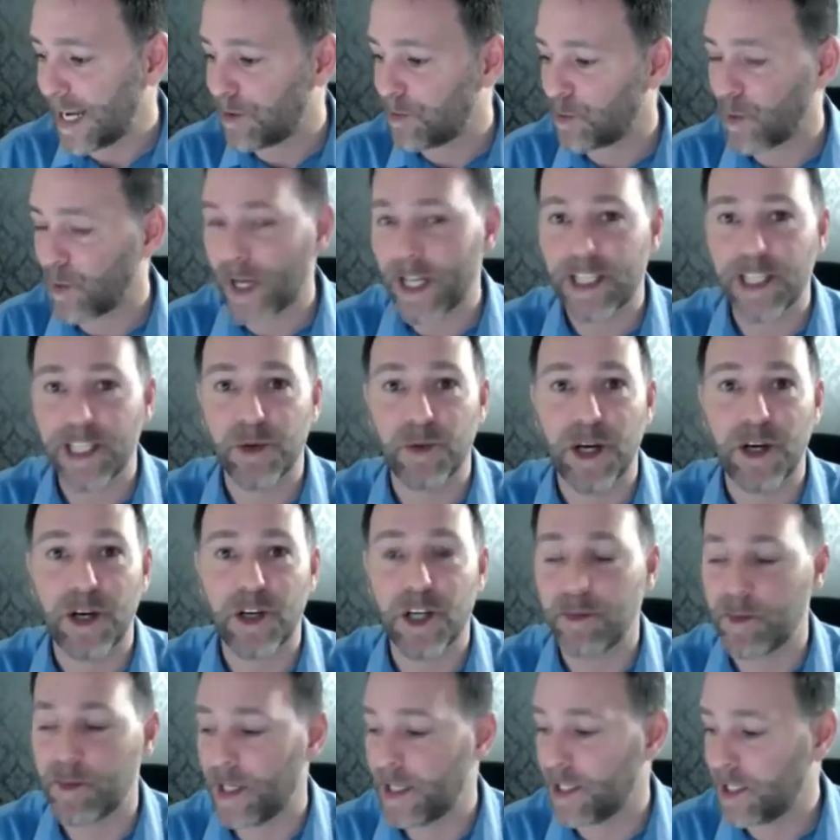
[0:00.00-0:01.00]
Can't wait to
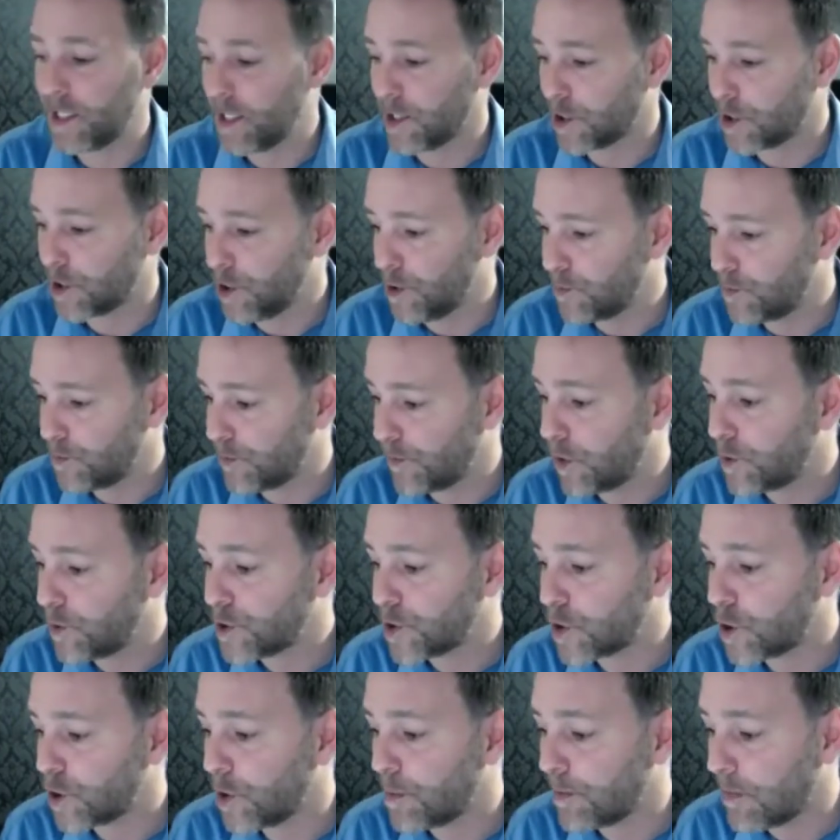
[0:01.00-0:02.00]
welcome you into the group. We've
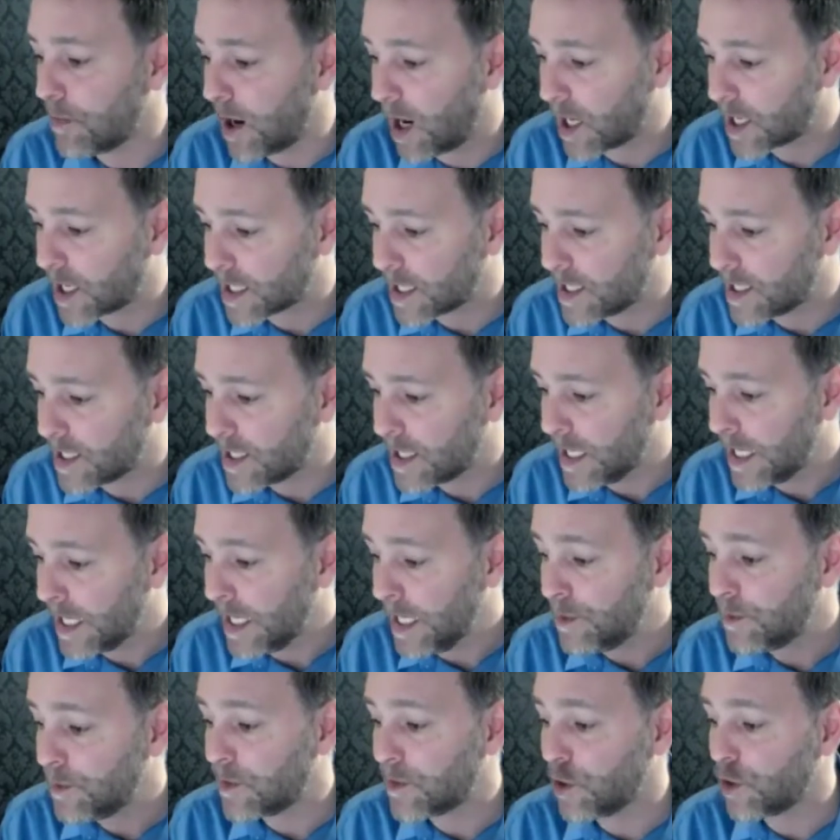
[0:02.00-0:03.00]
also got Margaret,
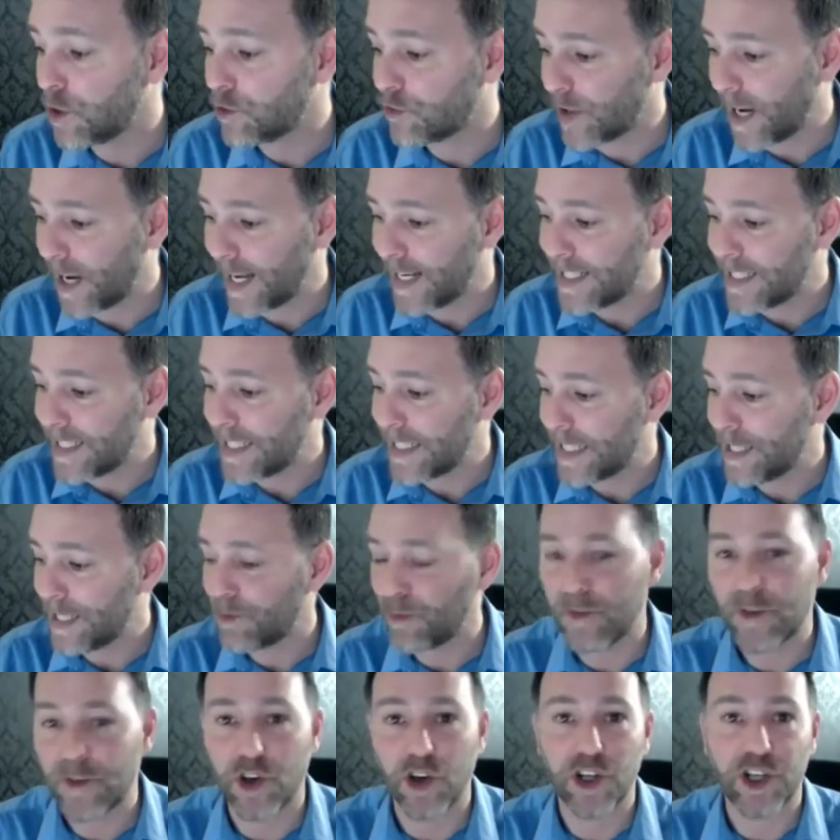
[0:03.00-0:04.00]
we've got
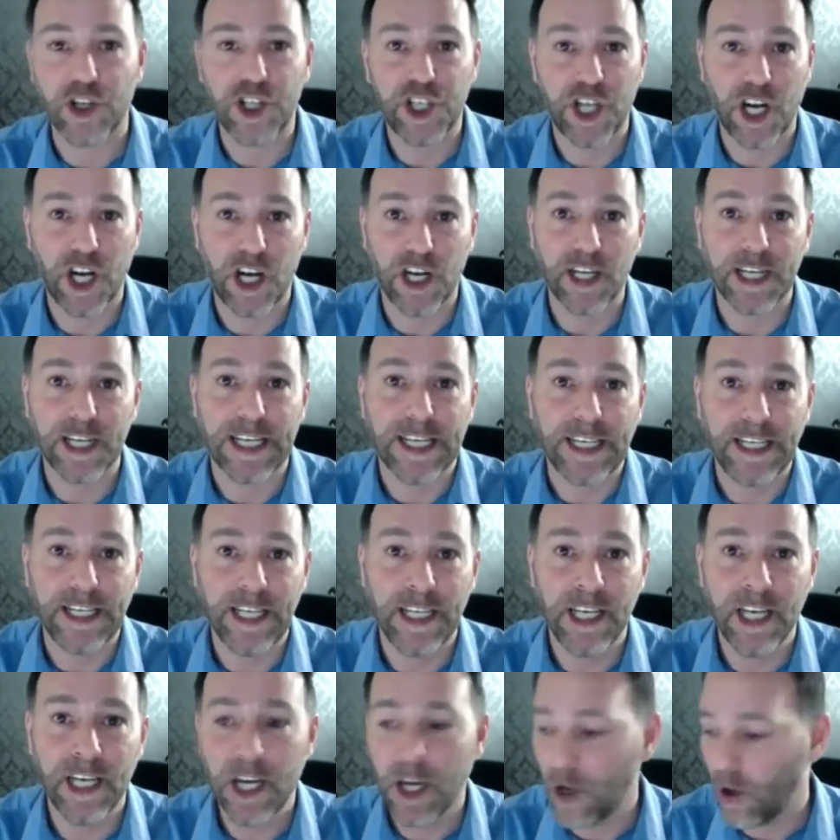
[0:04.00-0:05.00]
Randy, we've got
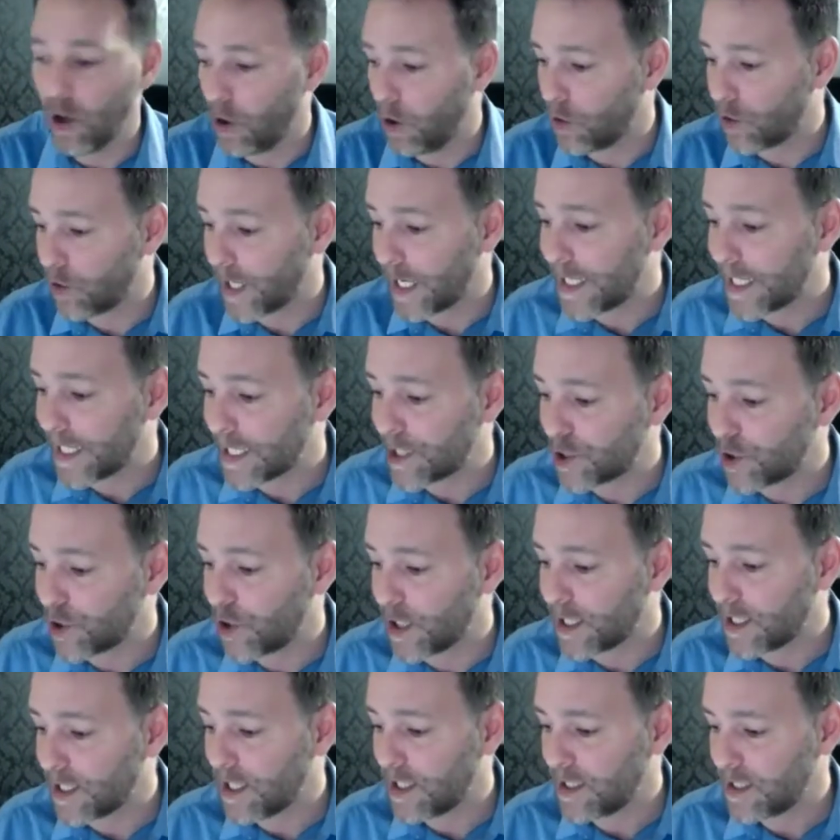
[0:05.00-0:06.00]
Charlene already
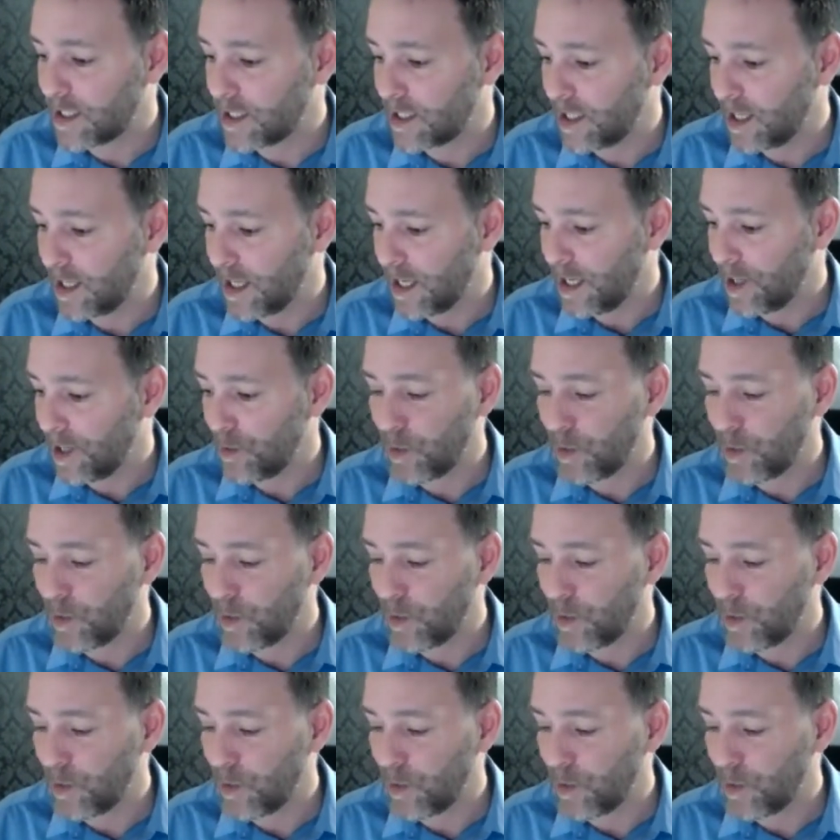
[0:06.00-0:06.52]
joined us,